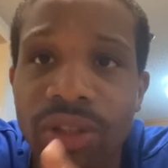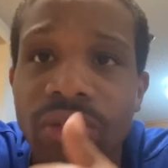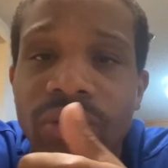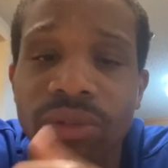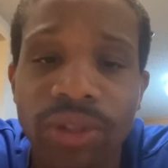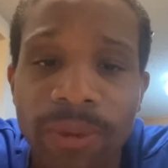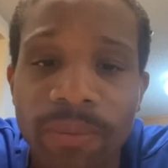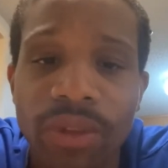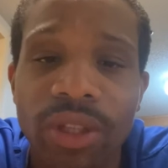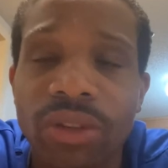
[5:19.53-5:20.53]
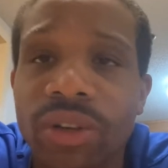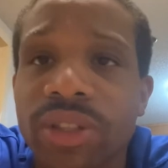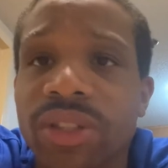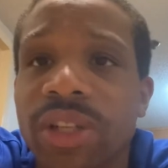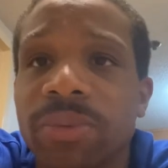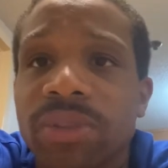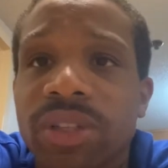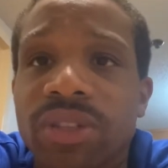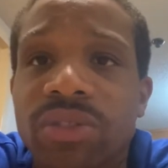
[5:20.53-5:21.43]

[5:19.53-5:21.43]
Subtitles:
they're growing and all this type of thing.